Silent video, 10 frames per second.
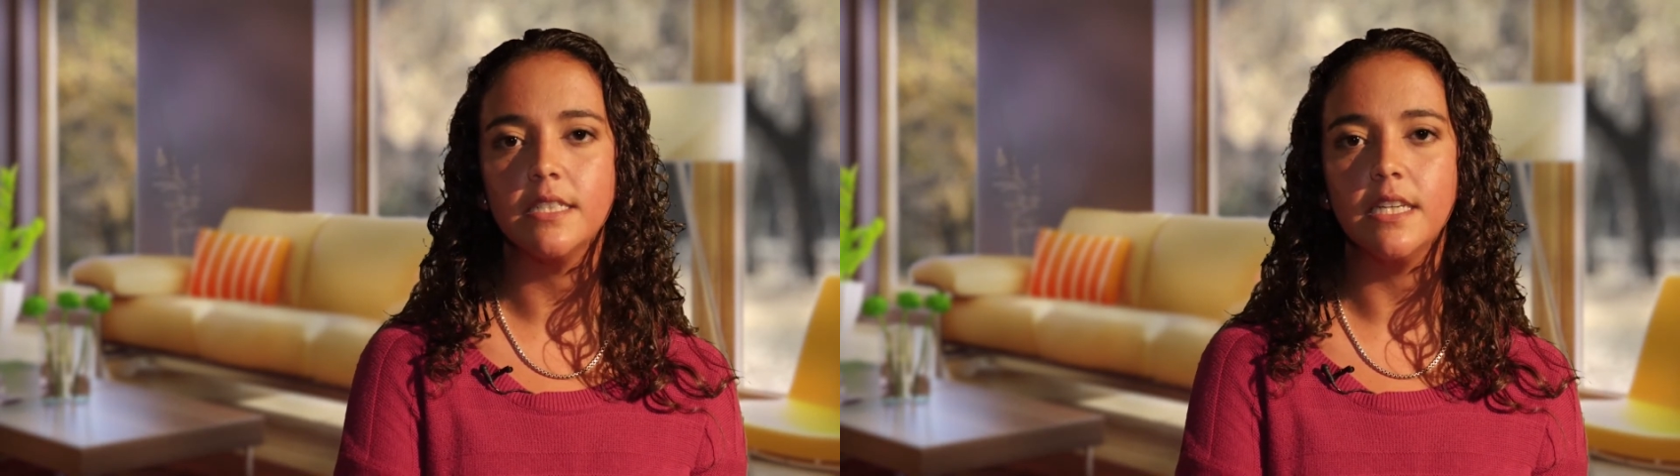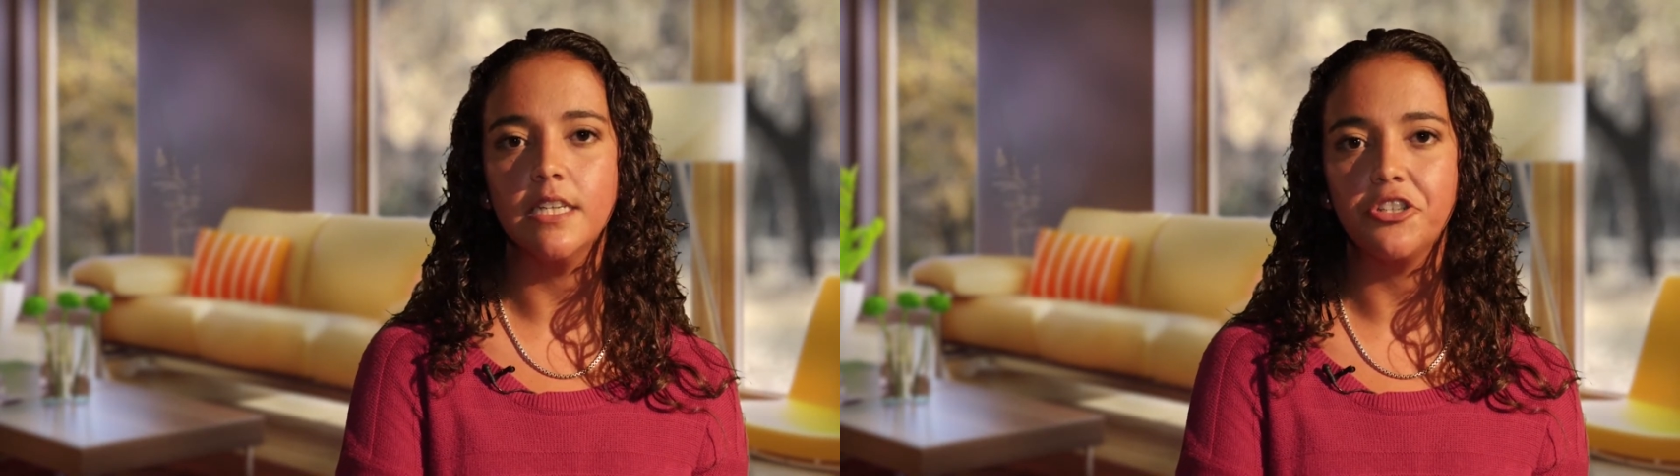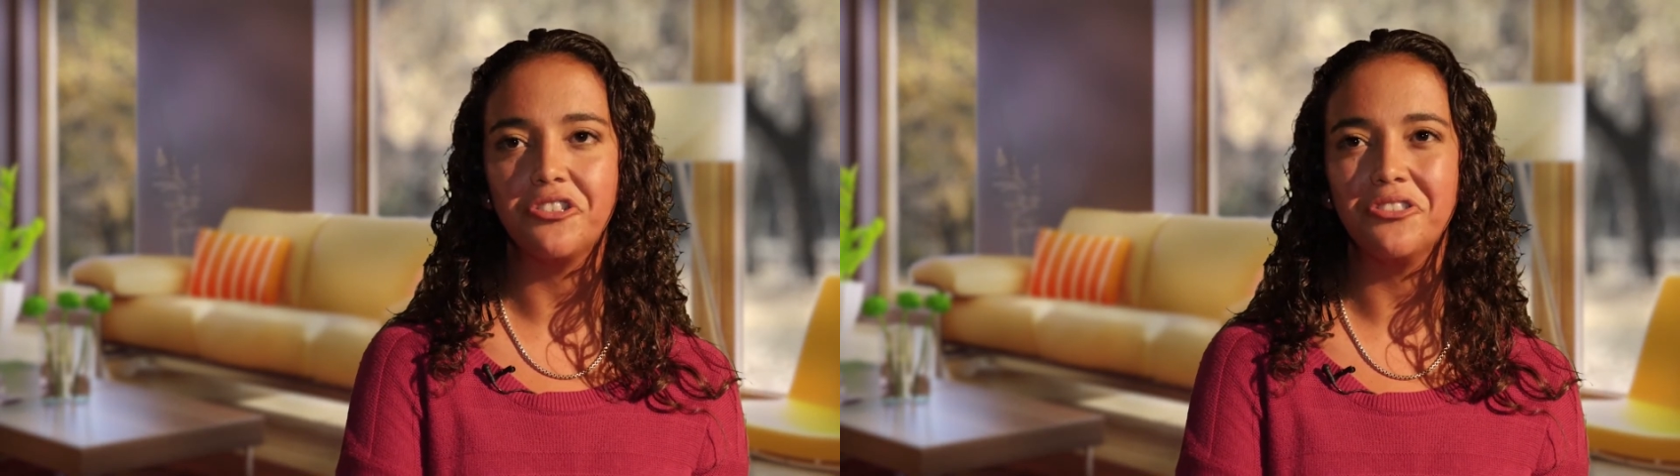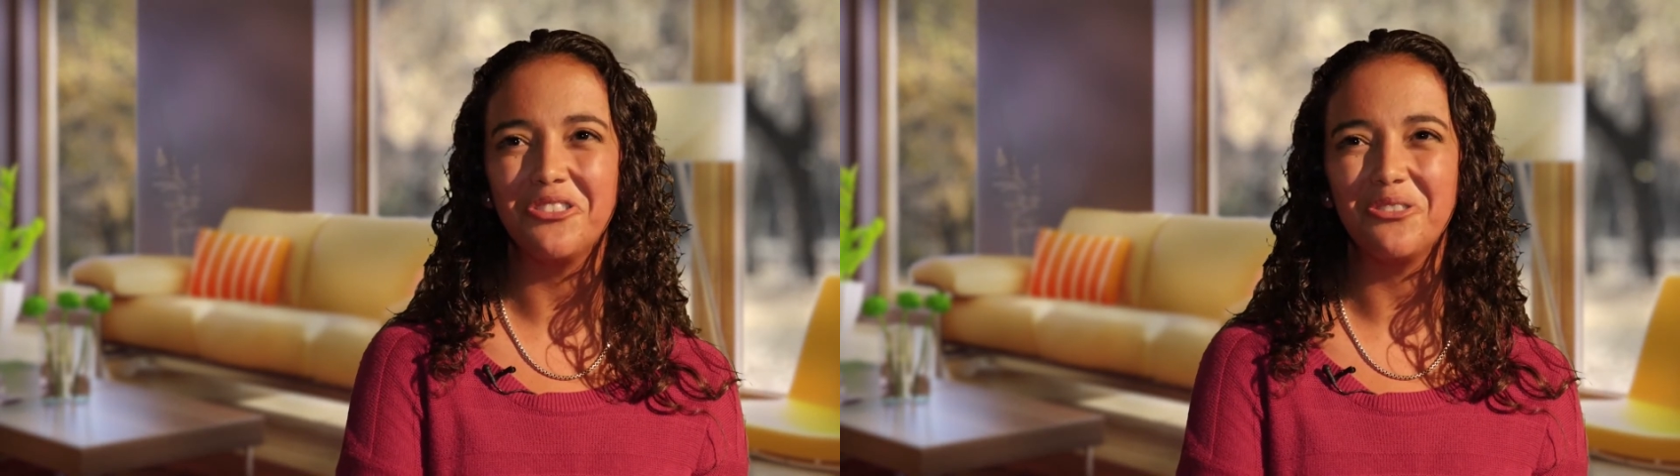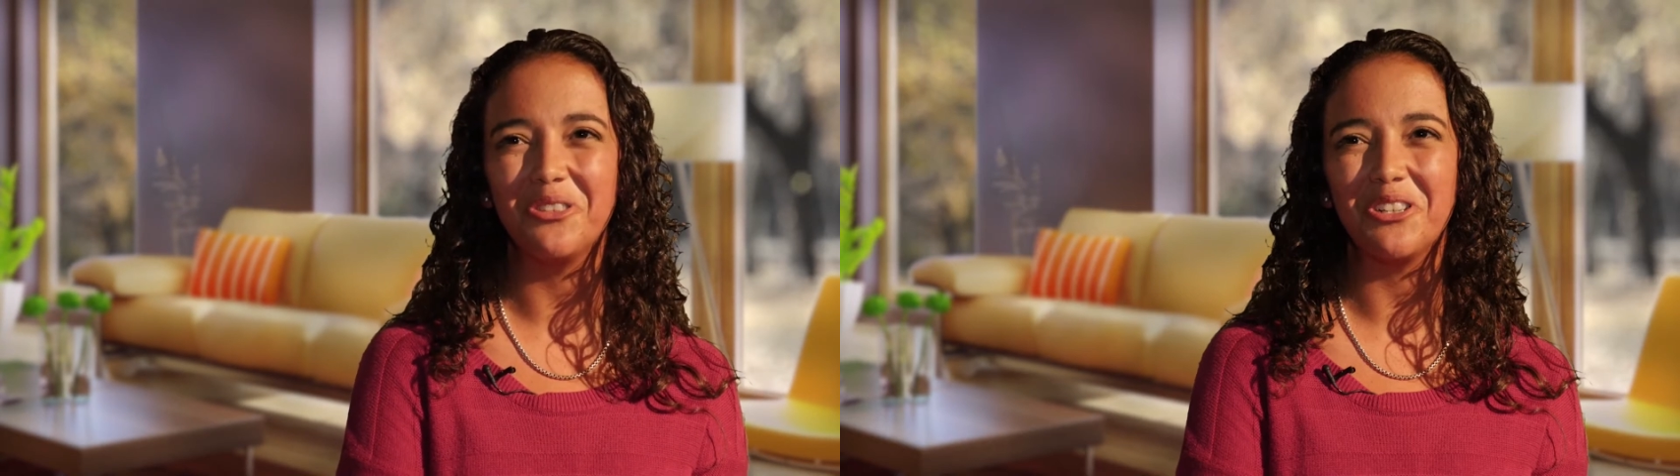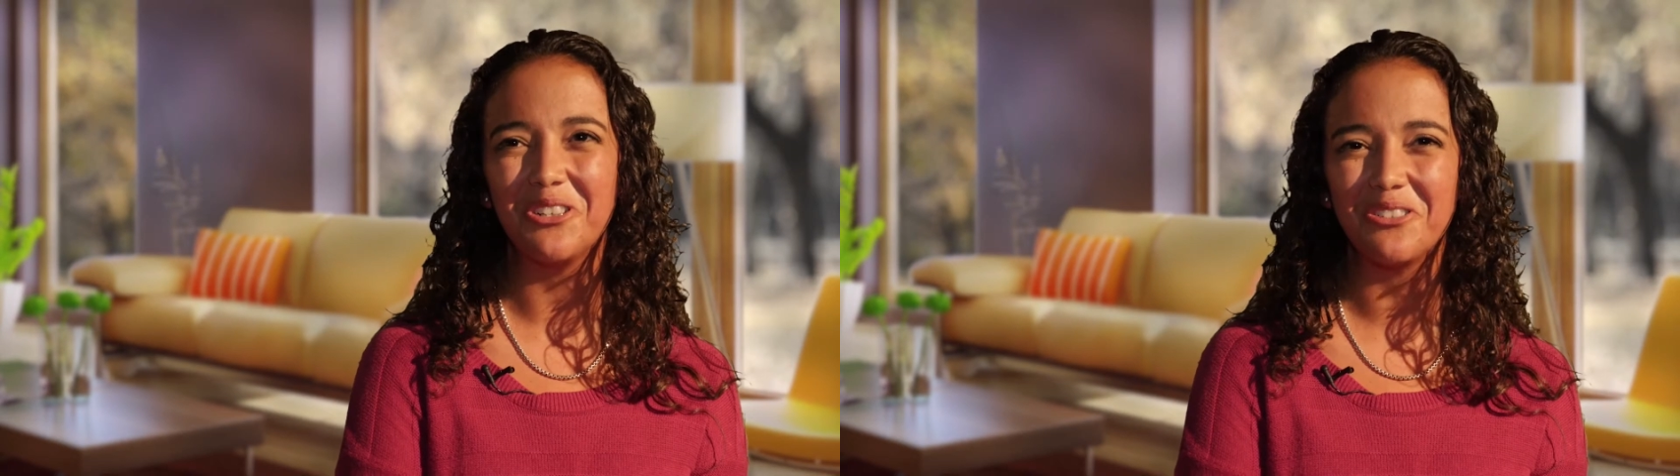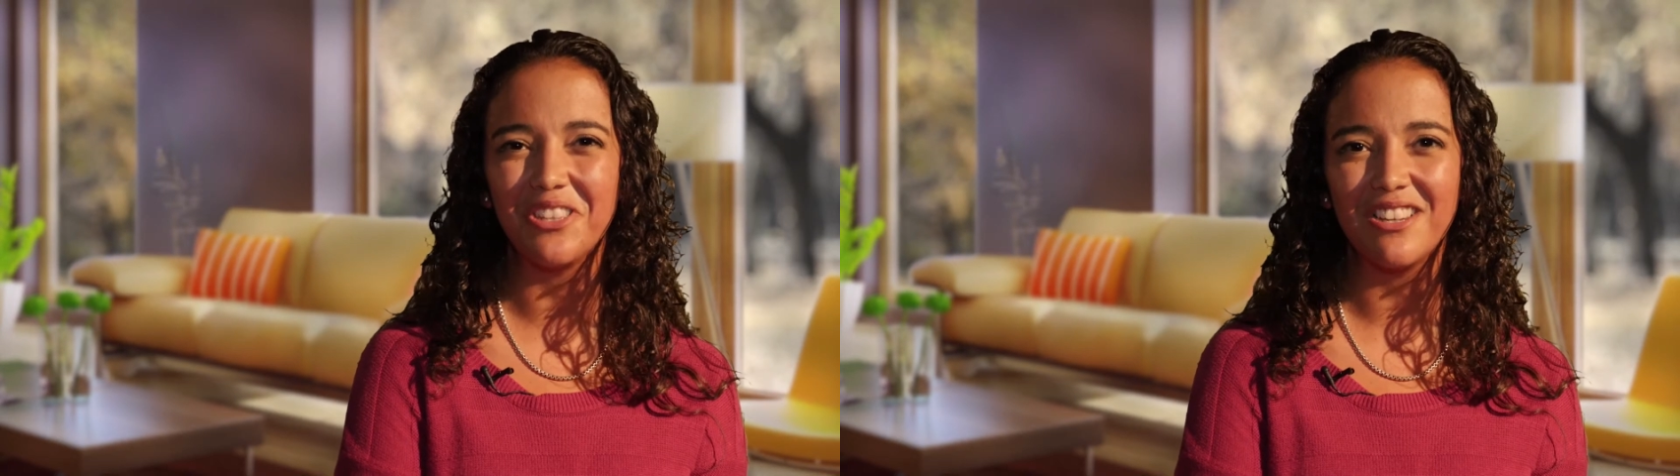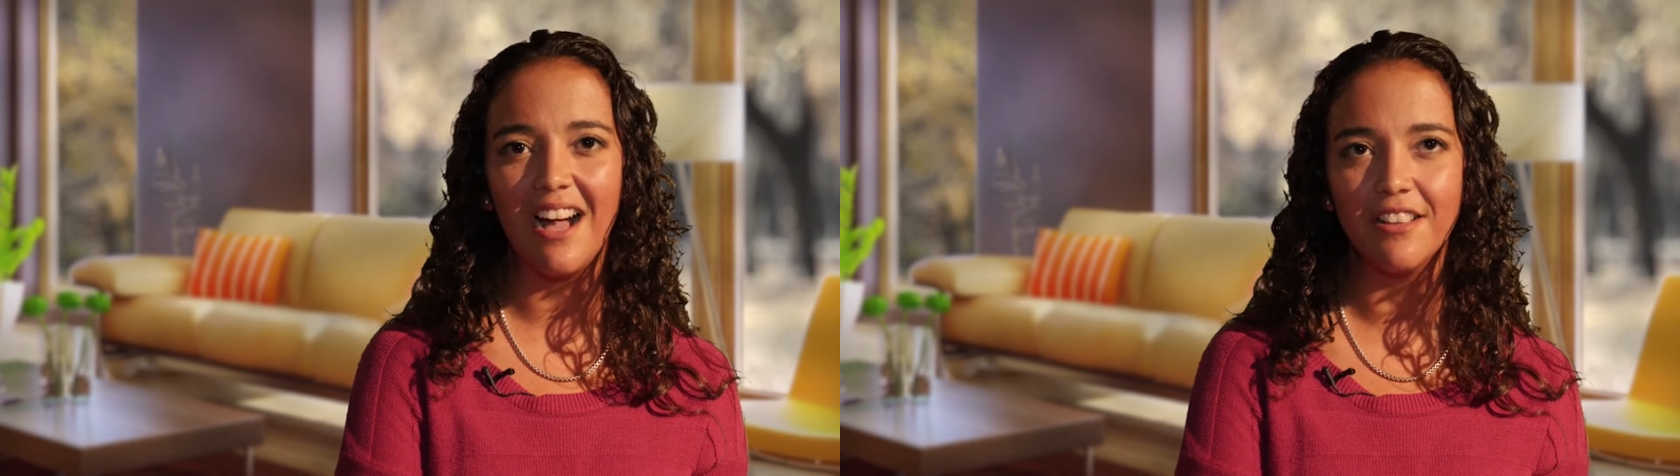they enter into their
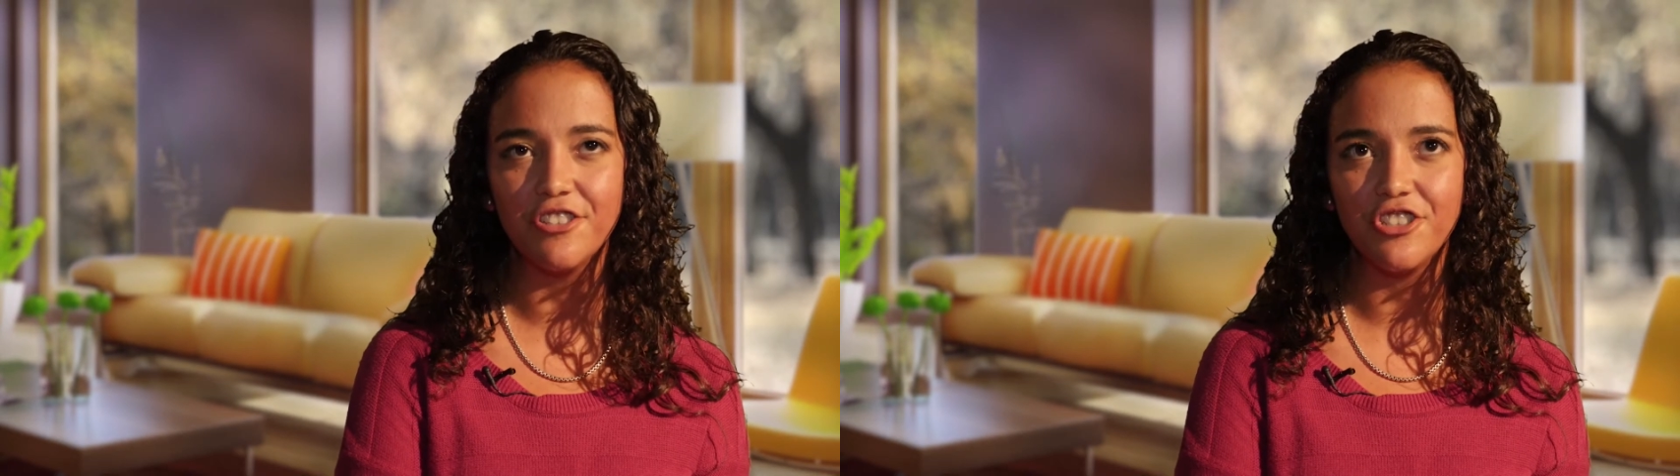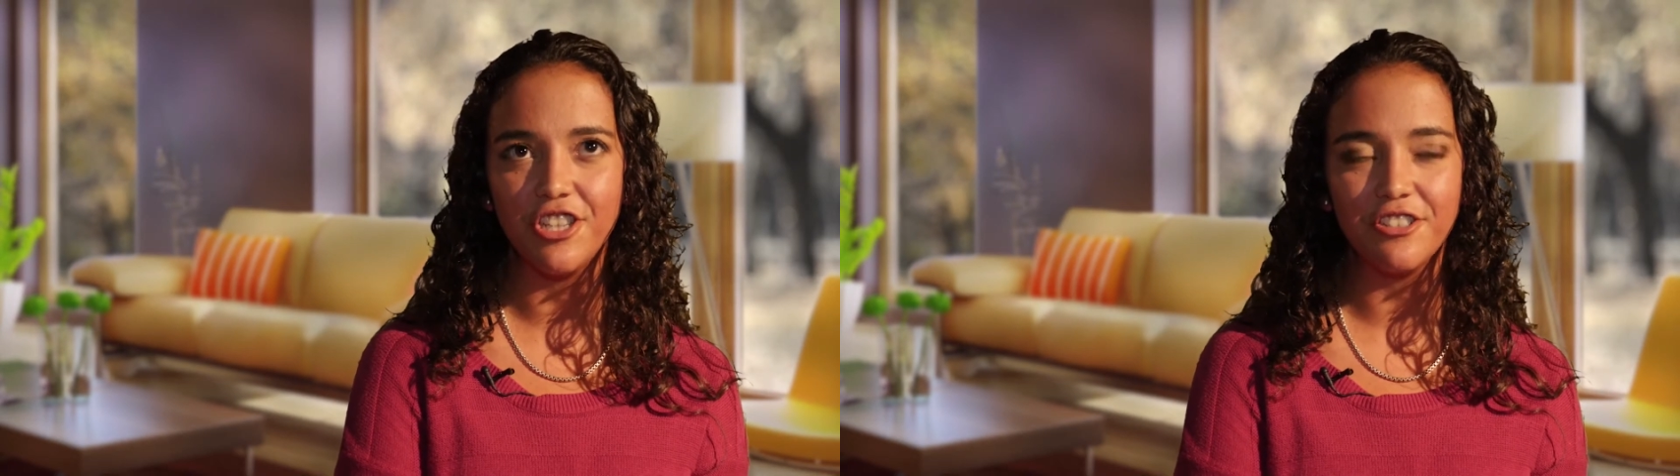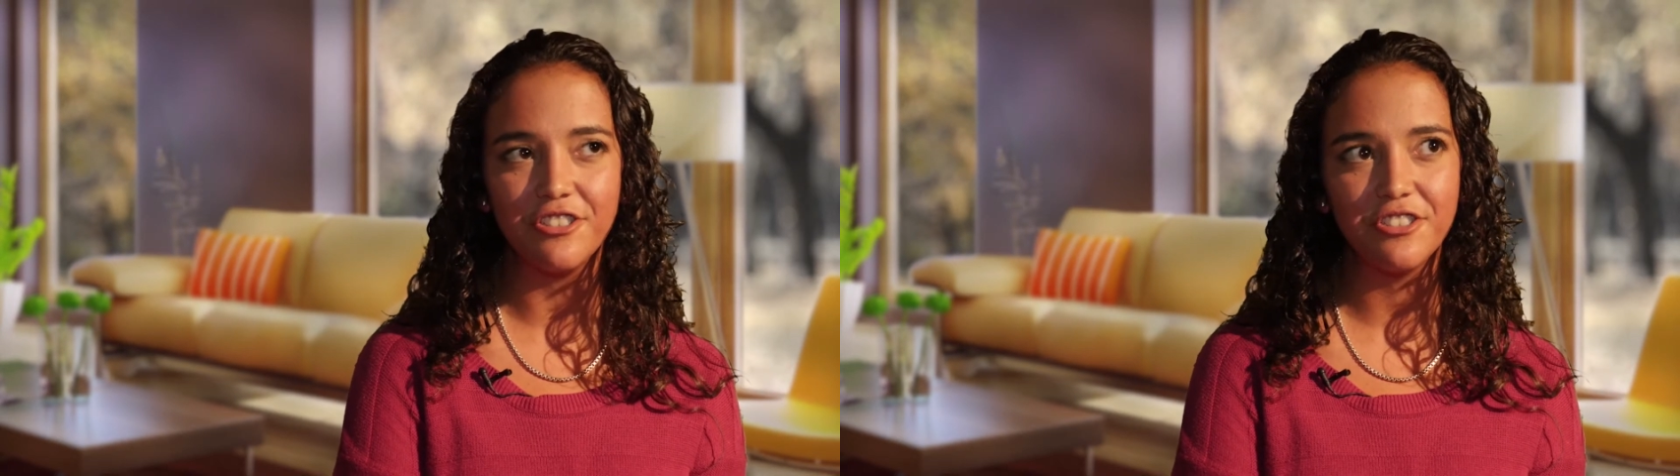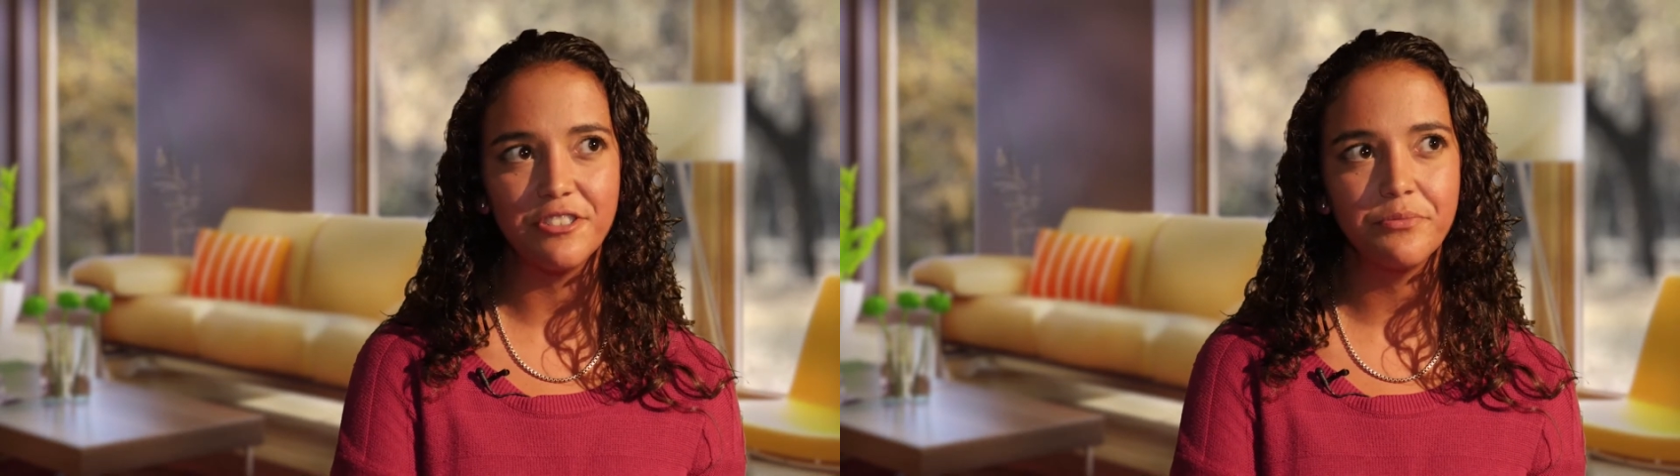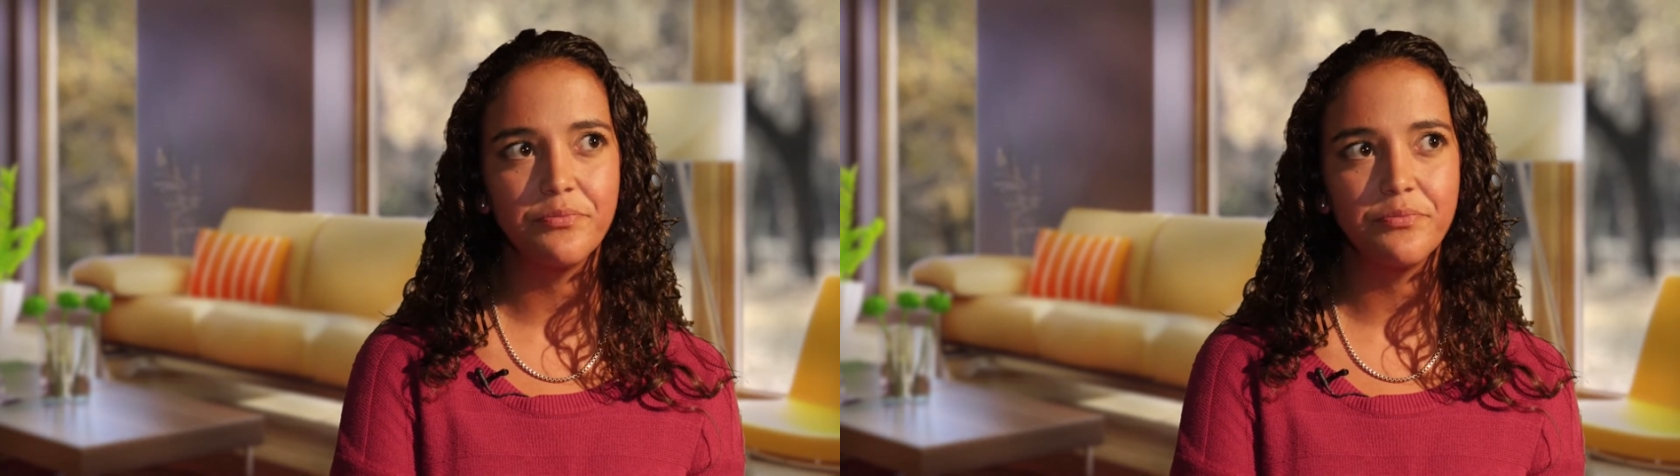early college years.